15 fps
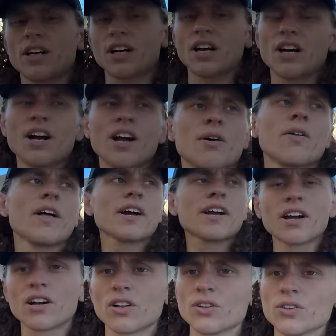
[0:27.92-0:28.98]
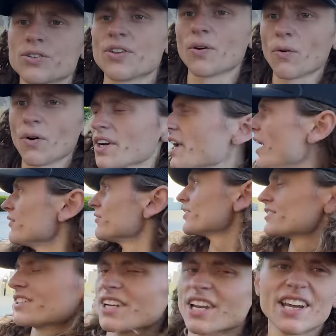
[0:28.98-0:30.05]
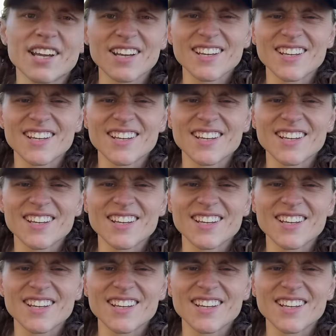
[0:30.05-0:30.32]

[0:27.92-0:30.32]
All right, well, that concludes the workout for today.